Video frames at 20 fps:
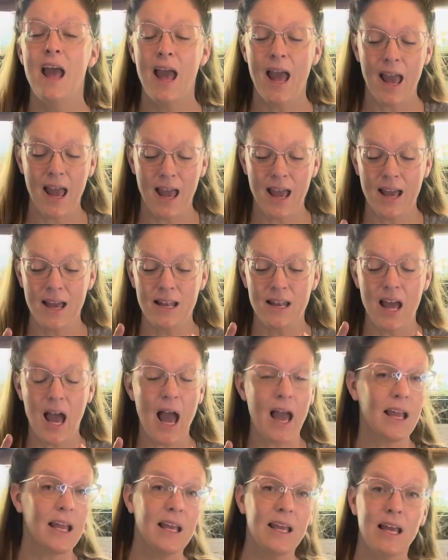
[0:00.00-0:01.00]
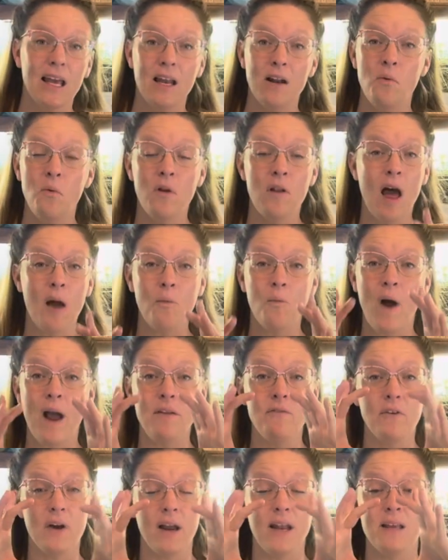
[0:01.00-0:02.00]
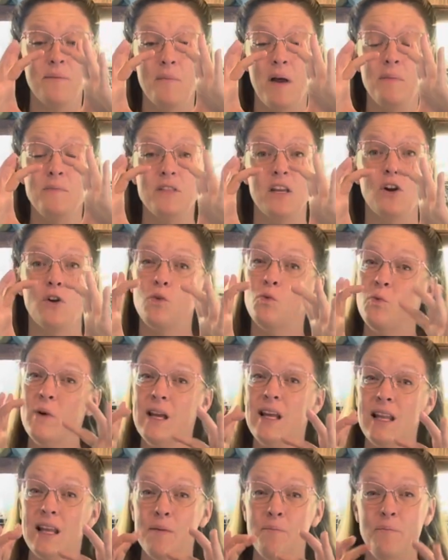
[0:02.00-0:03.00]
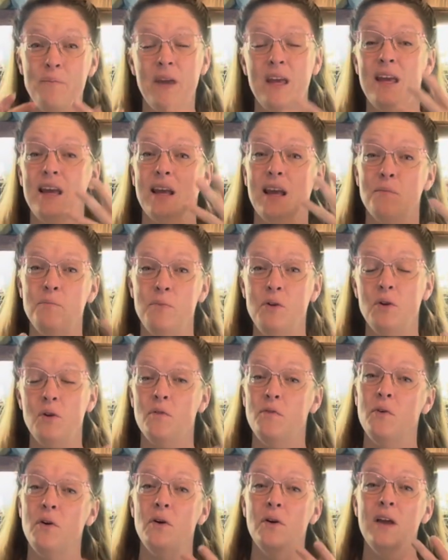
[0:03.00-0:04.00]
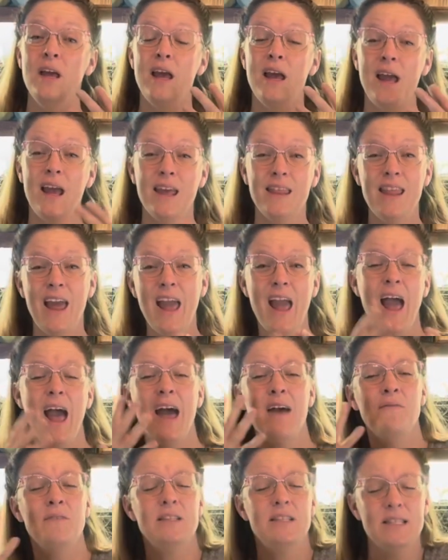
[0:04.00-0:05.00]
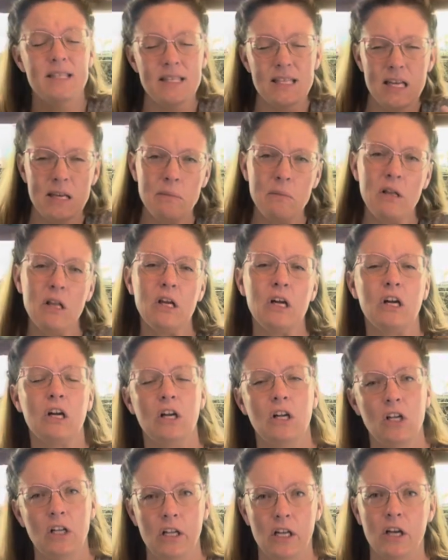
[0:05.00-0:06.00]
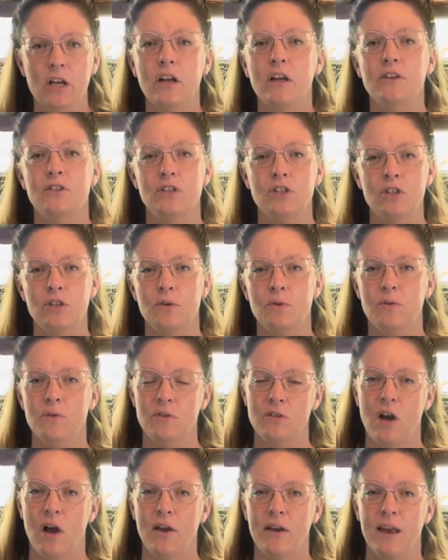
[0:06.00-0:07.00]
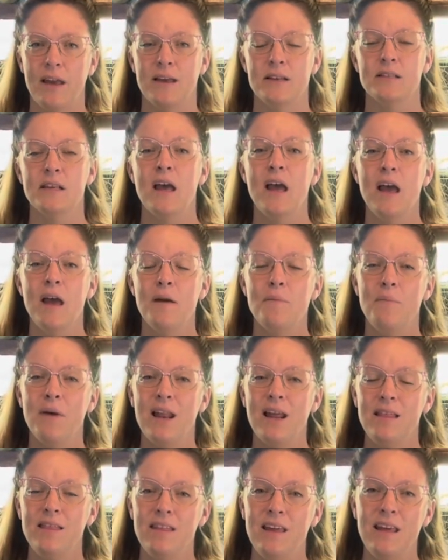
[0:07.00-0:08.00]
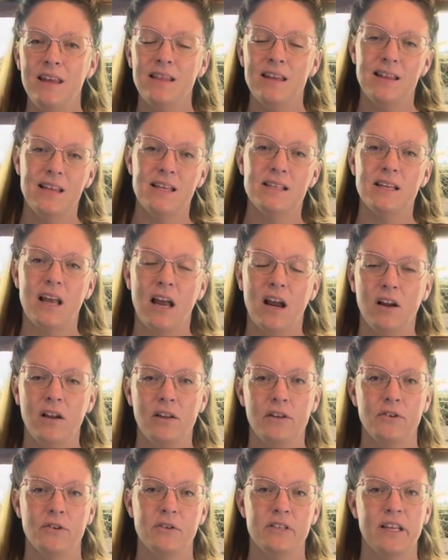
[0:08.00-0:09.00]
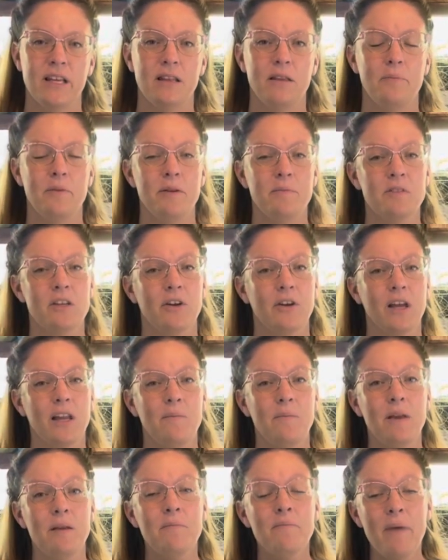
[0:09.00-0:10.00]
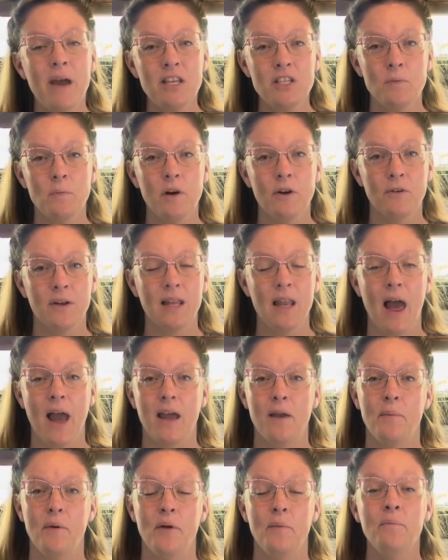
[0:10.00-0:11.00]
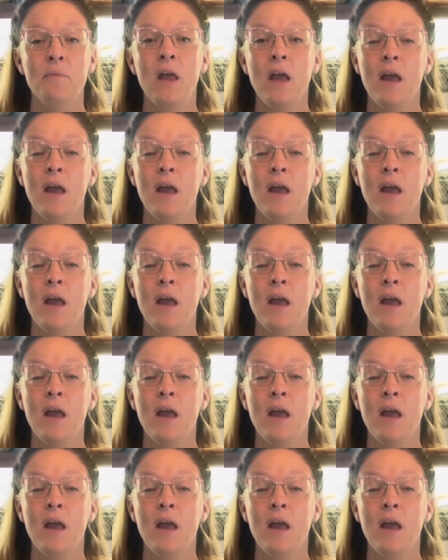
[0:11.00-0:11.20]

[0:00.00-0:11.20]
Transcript: And I can get a wide variety of mums that are really big and beautiful, and they have a similar look to dahlias. But I think that these heirloom chrysanthemums are going to be much more reliable.